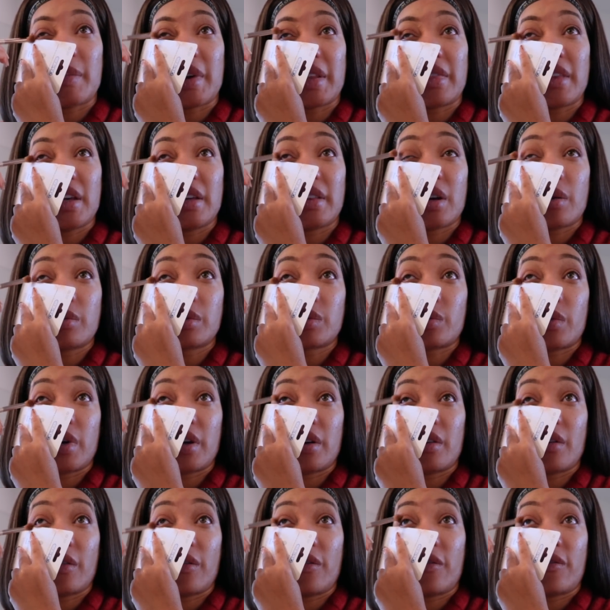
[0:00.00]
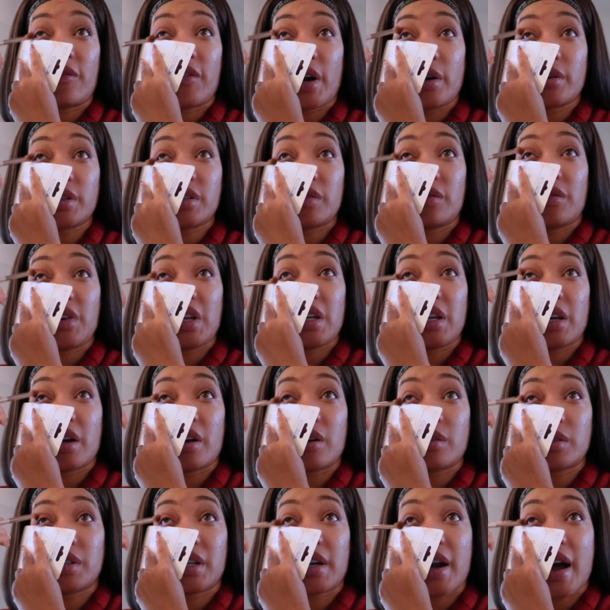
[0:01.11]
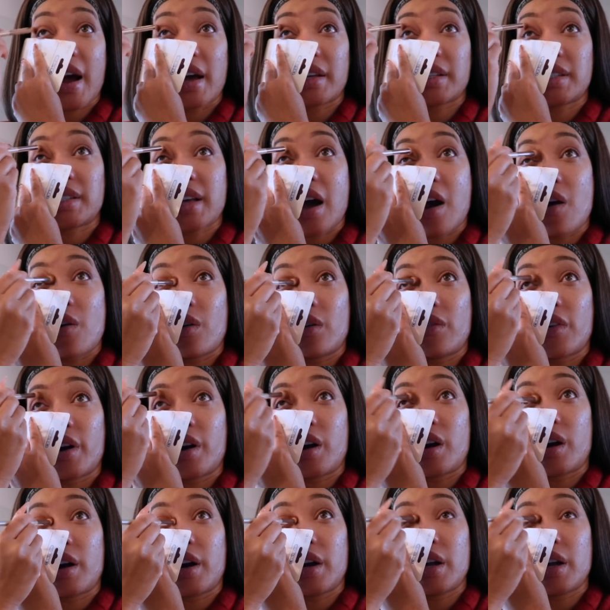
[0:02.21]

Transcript: I think that was one of the first videos that I saw of her.